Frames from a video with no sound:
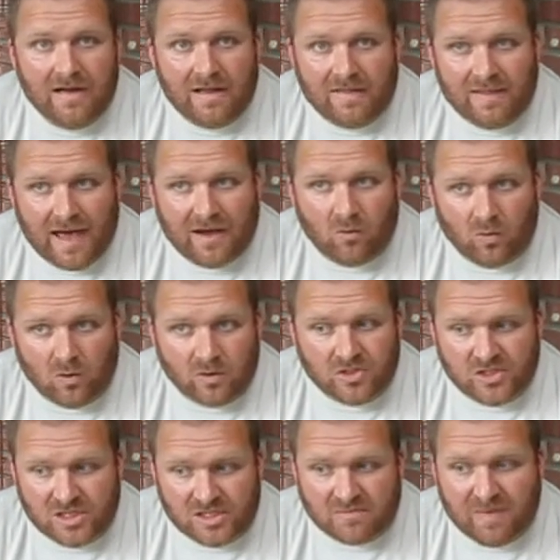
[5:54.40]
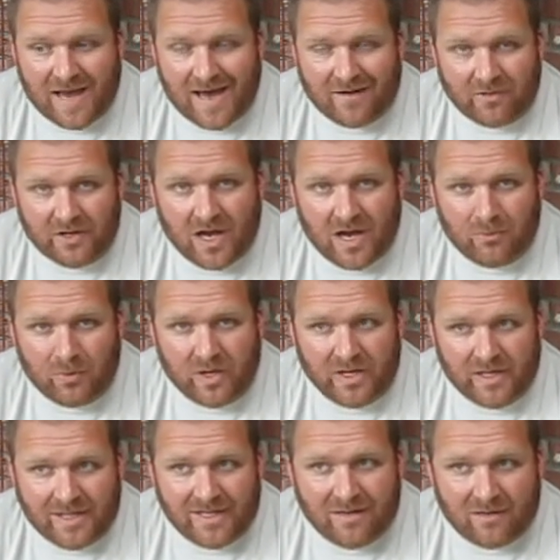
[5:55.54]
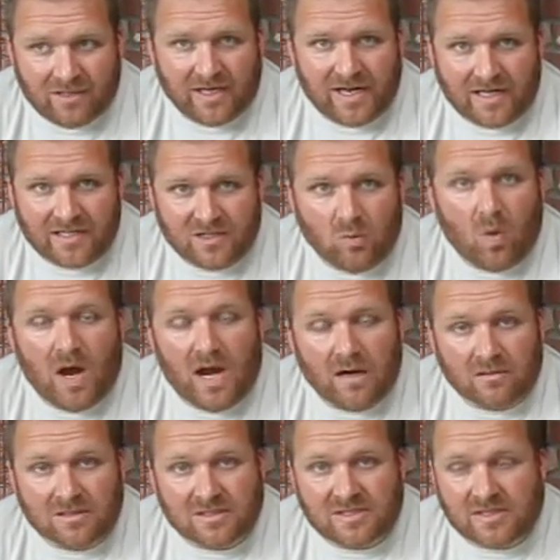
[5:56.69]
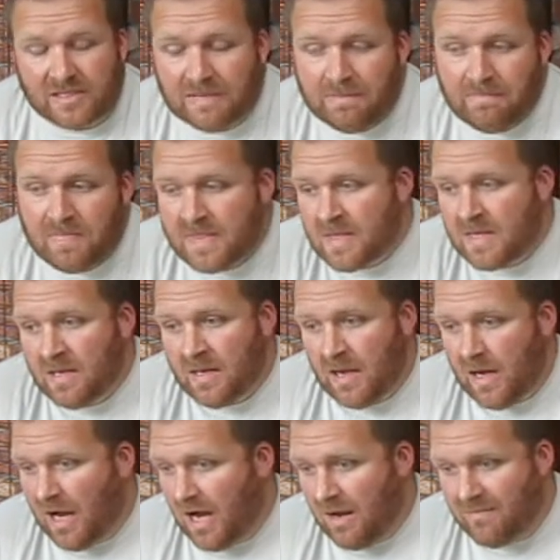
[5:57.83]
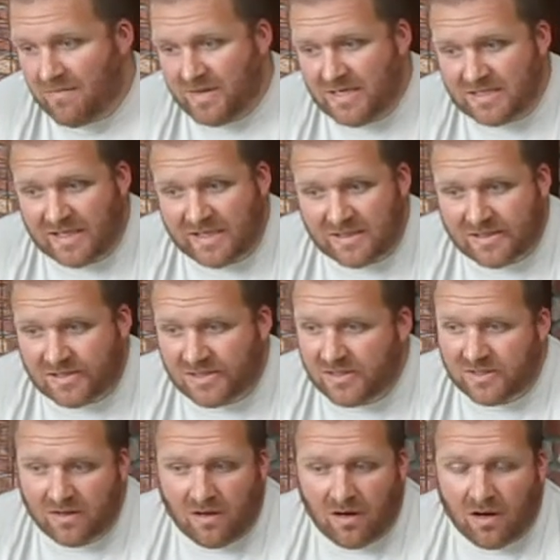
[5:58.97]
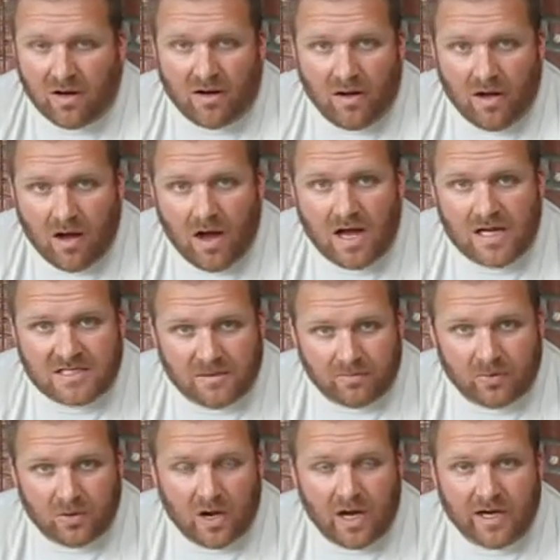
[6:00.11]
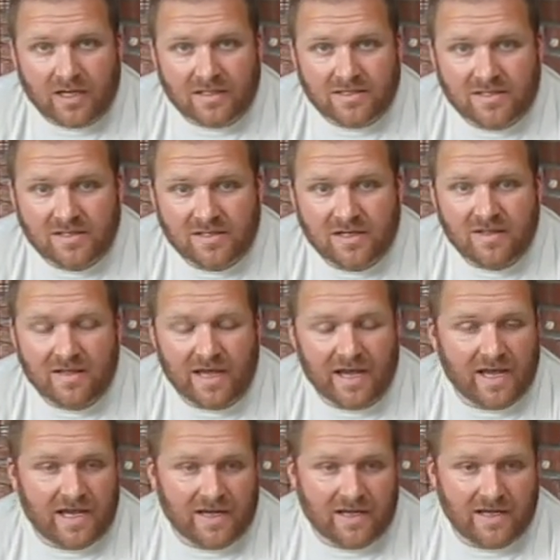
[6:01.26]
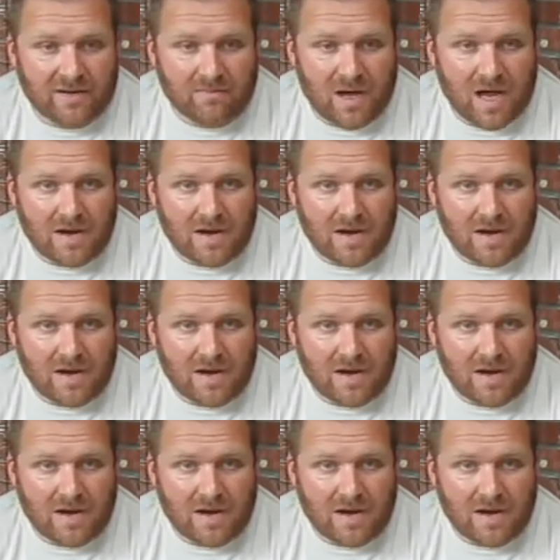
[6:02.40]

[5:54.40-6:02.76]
that were just battery operated, interconnected wirelessly. These things are an awesome product. They, in my